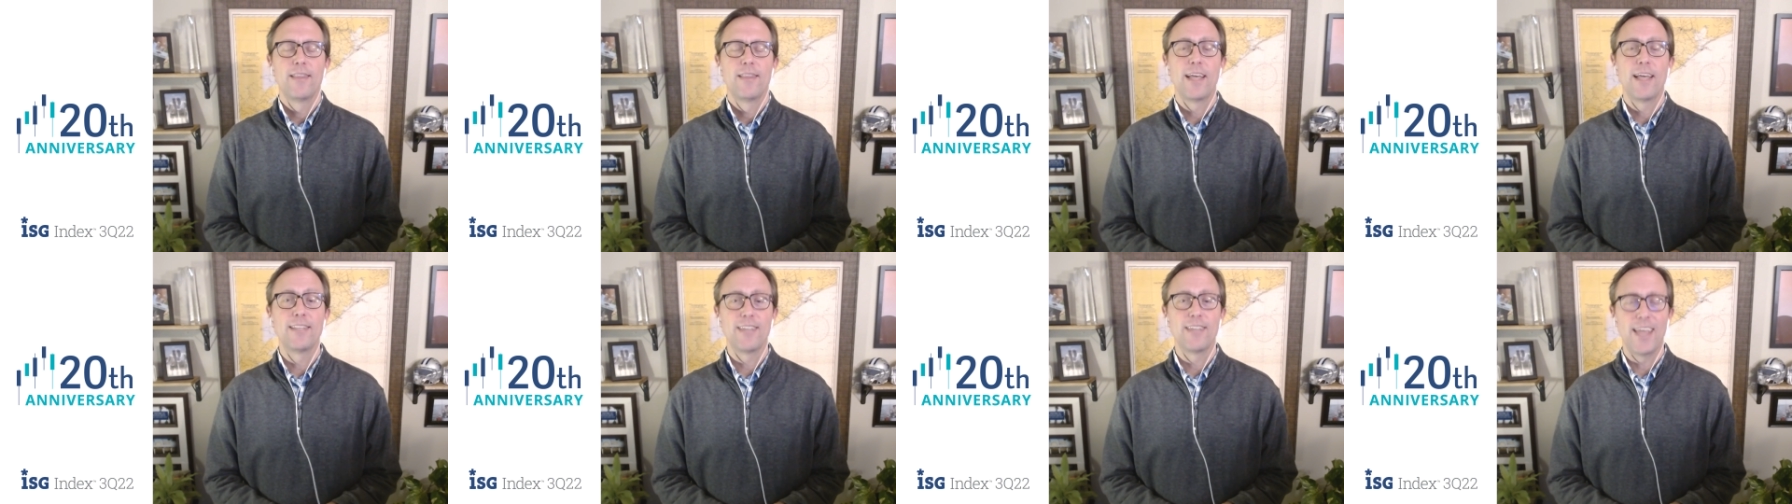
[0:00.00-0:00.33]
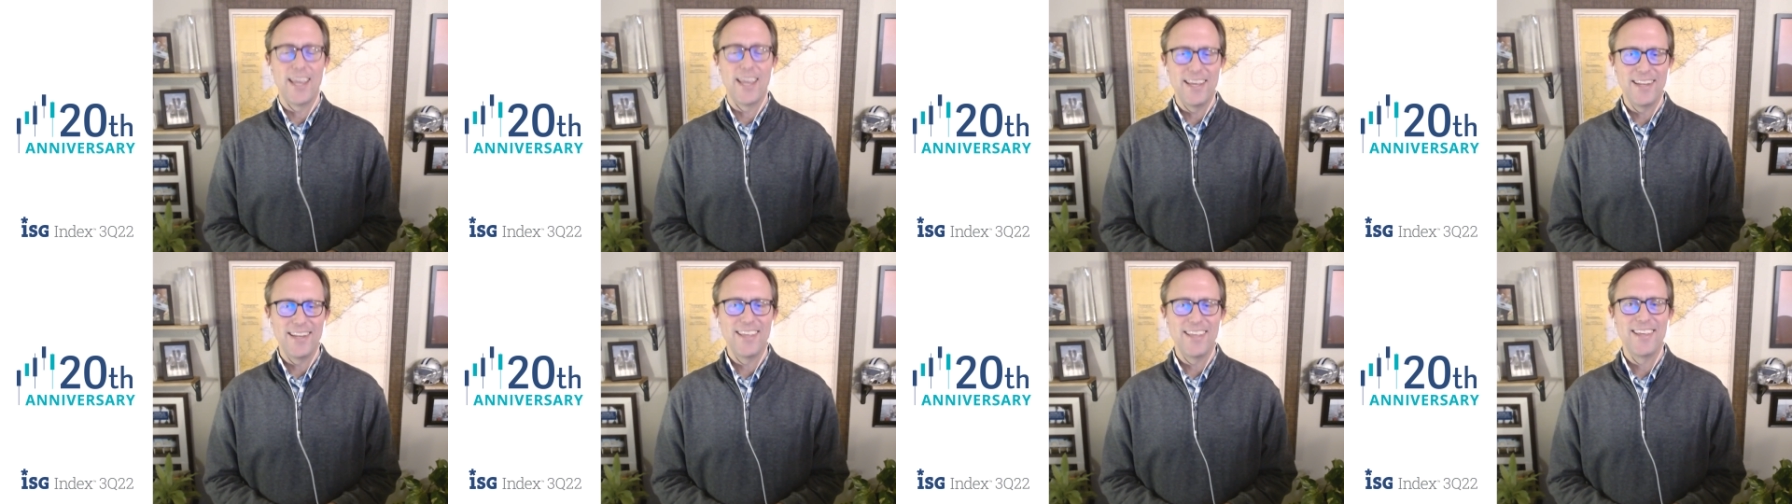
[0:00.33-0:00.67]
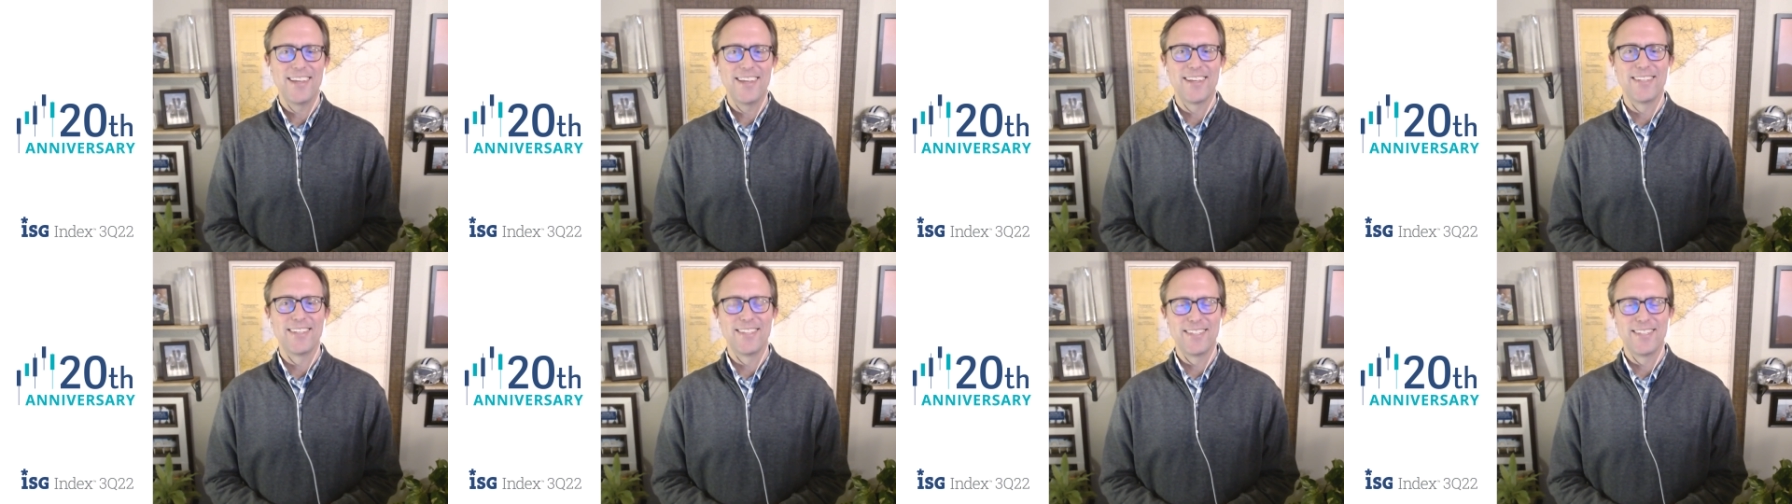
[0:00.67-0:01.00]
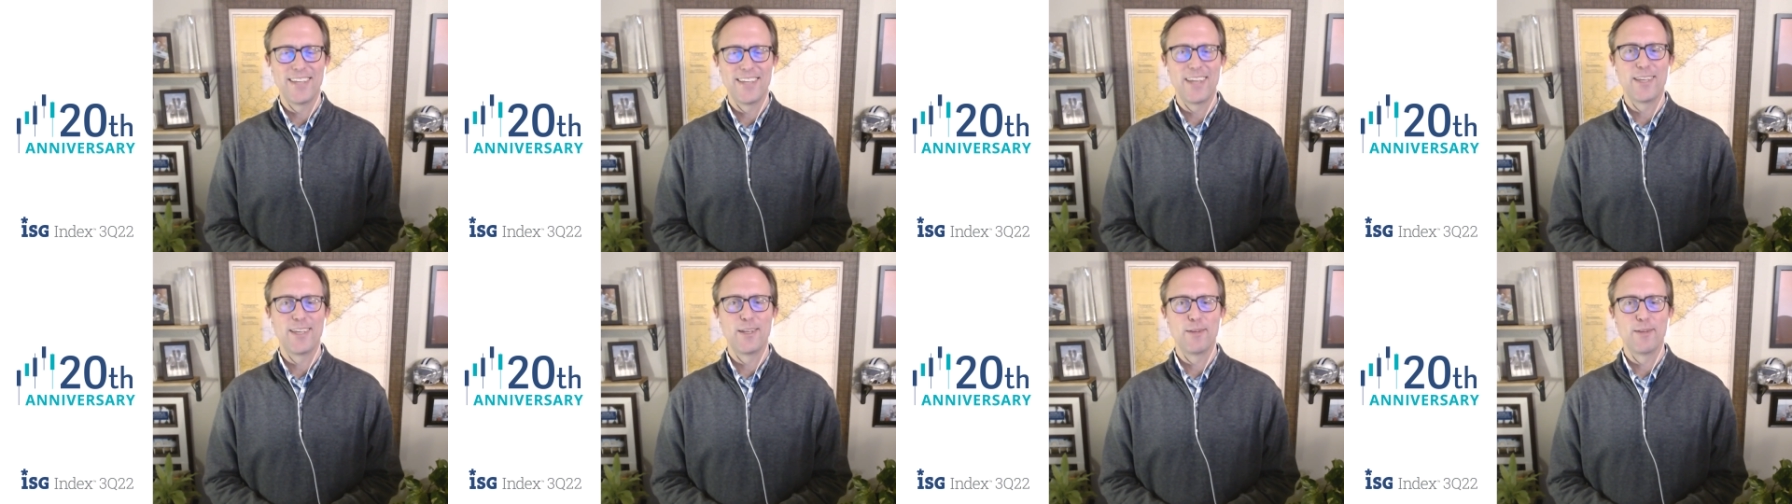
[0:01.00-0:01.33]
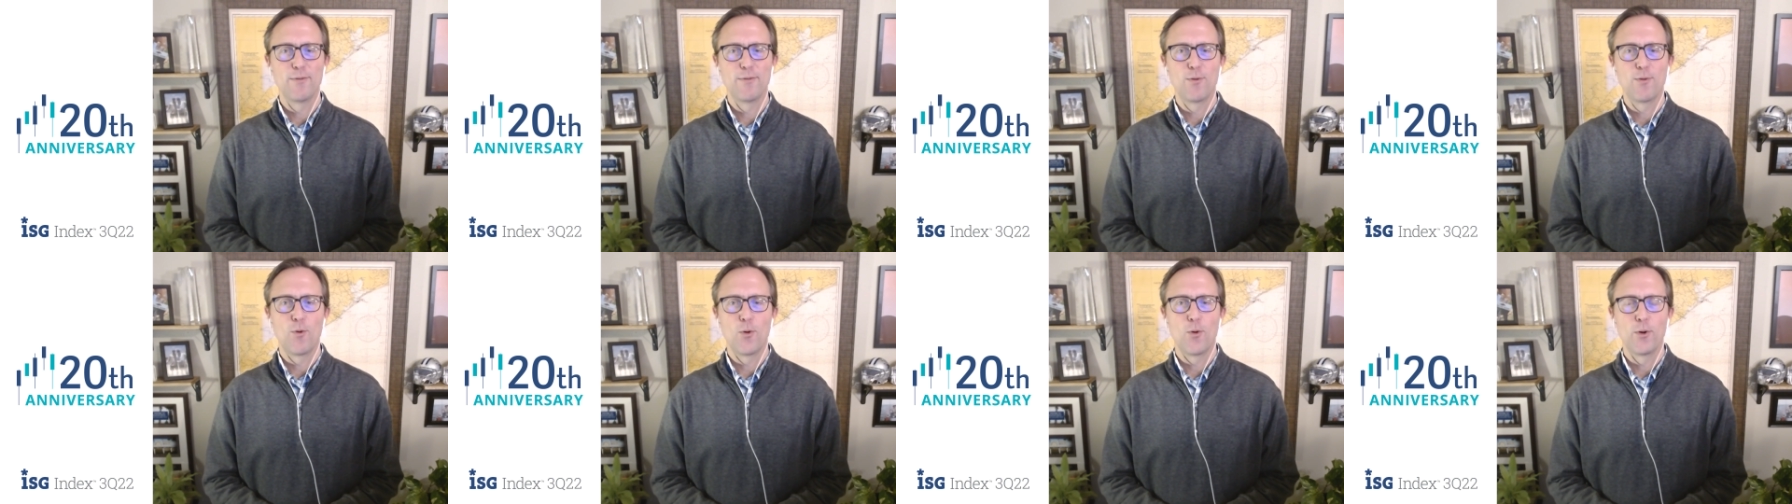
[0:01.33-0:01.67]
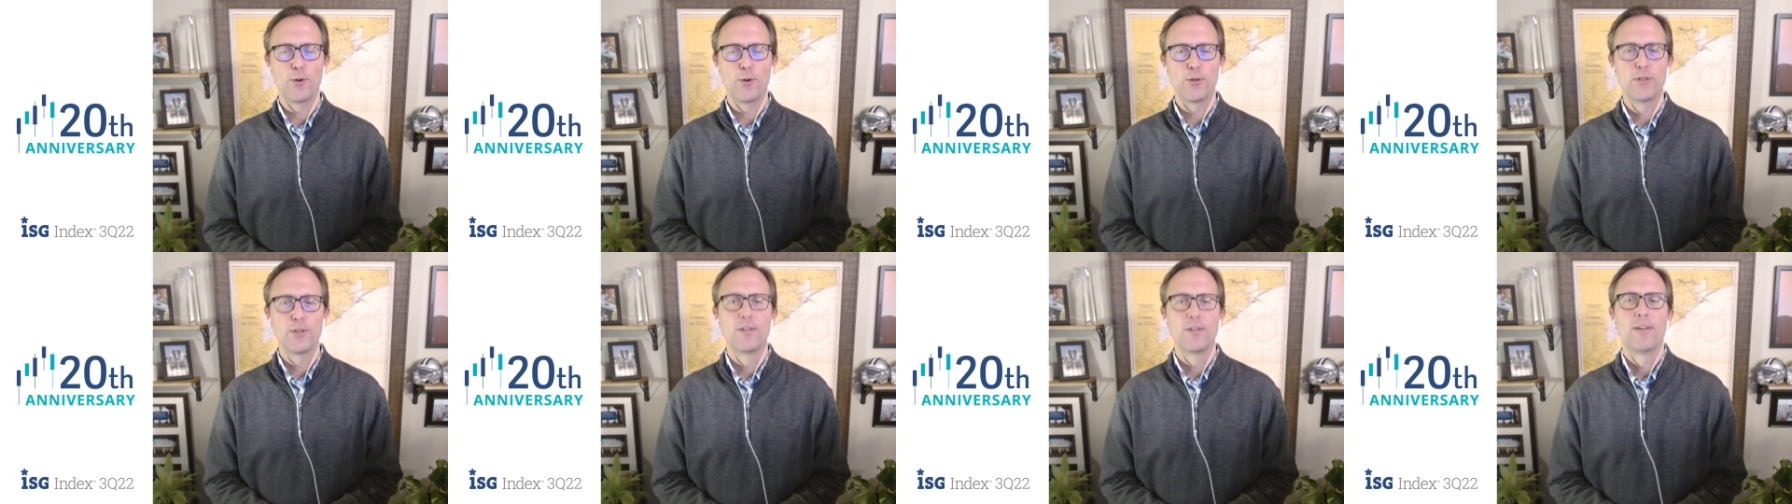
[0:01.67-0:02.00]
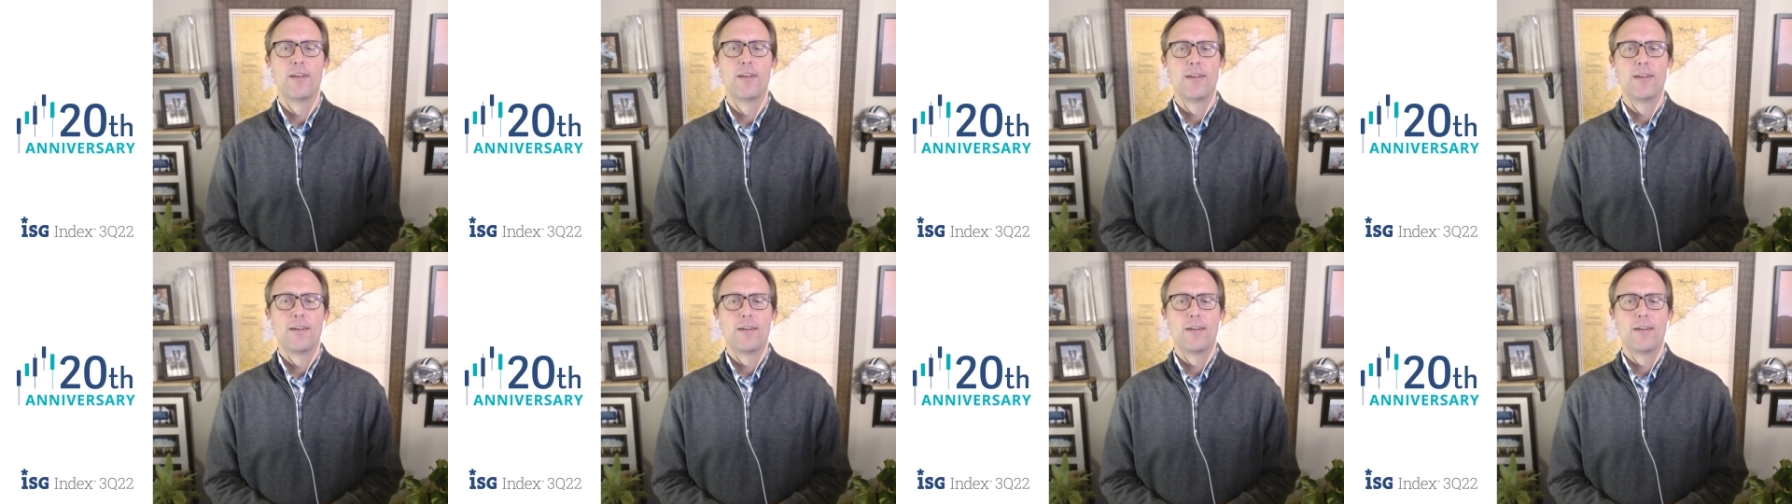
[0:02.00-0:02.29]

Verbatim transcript: That's 80 consecutive quarters.